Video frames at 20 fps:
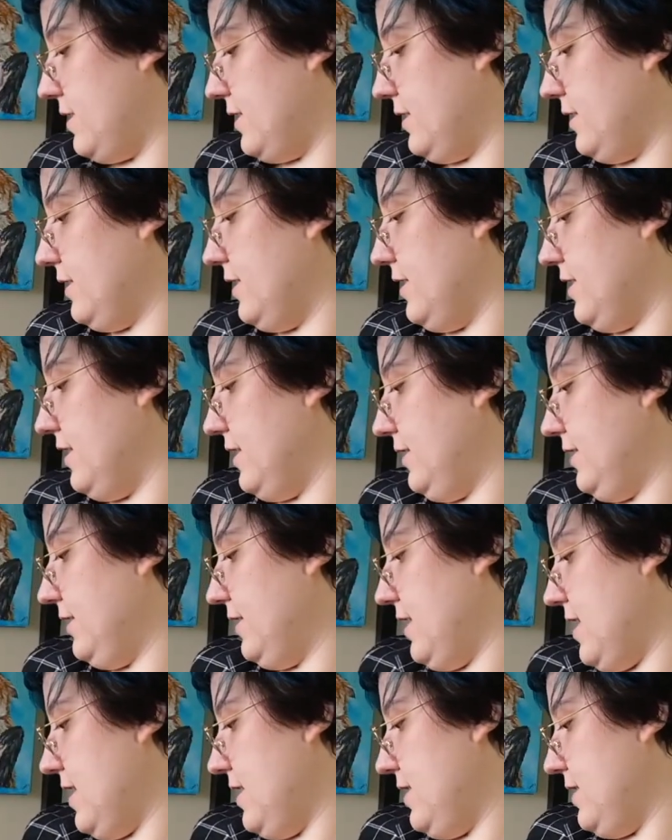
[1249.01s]
It's this
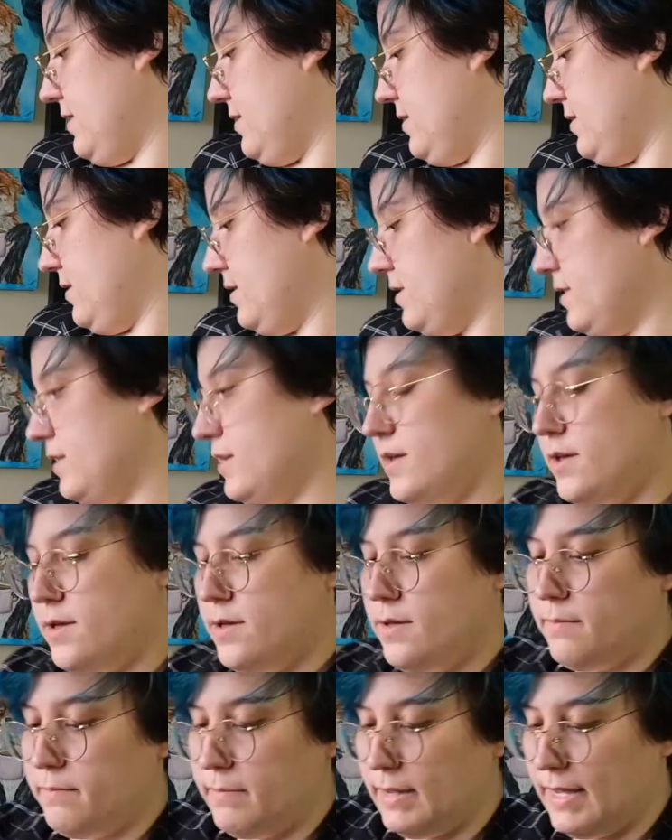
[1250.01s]
side,
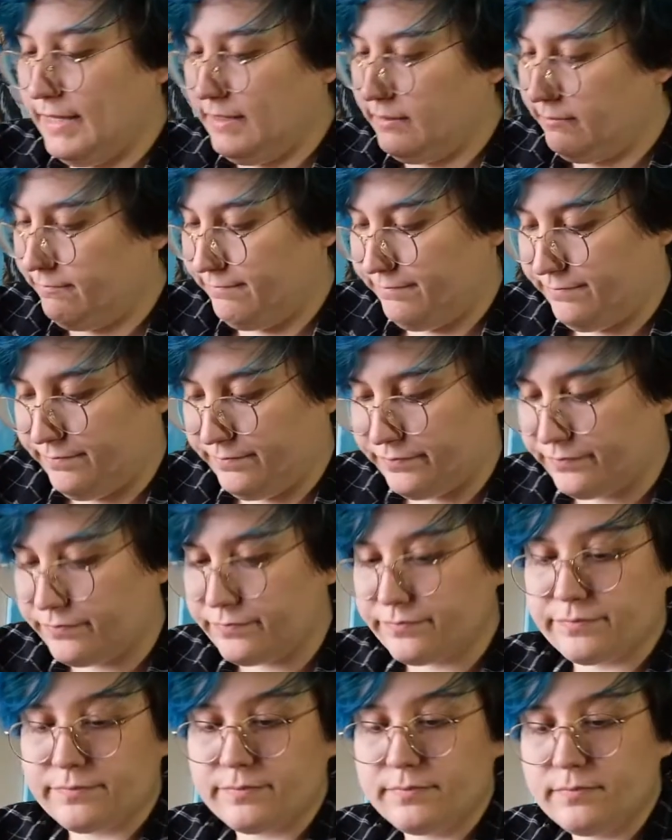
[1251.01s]
but
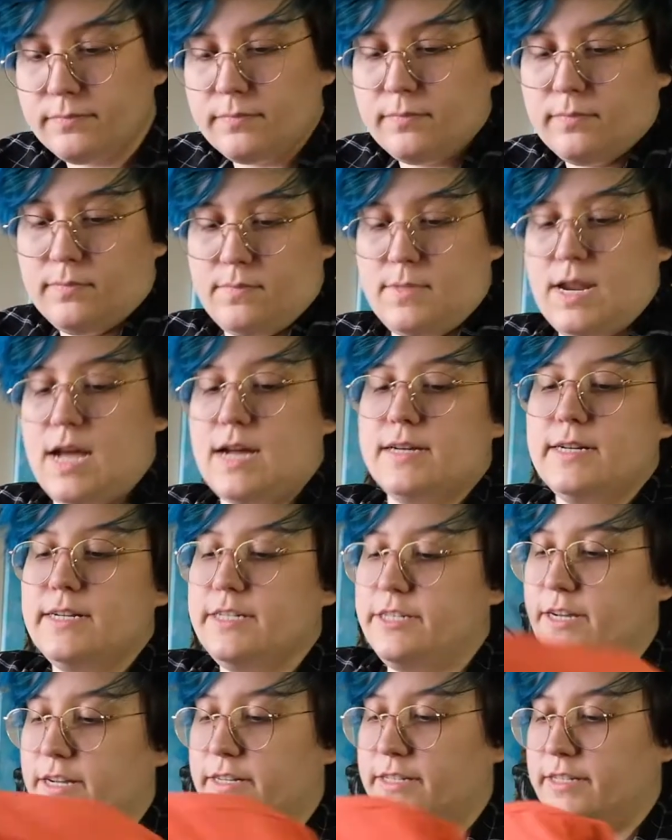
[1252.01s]
I'm not gonna
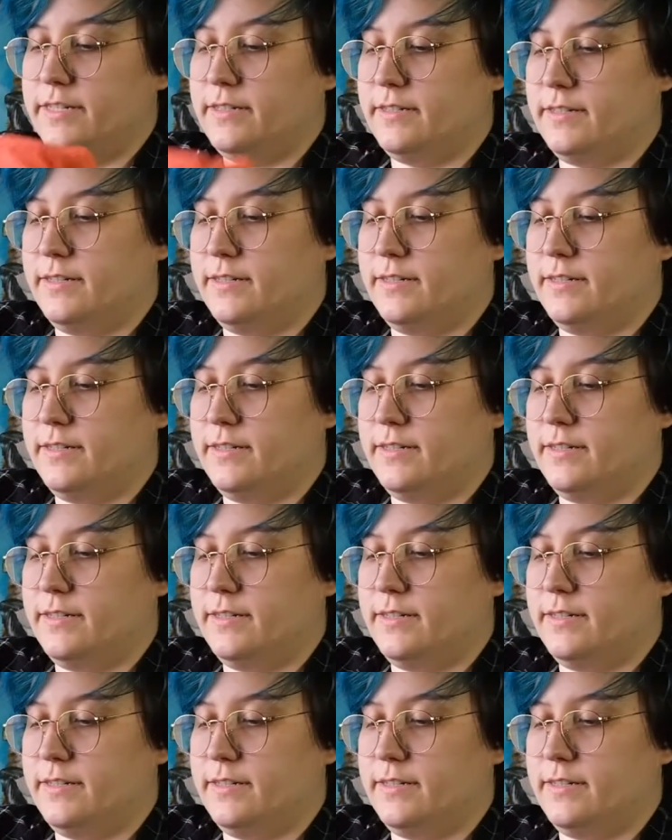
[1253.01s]
judge it.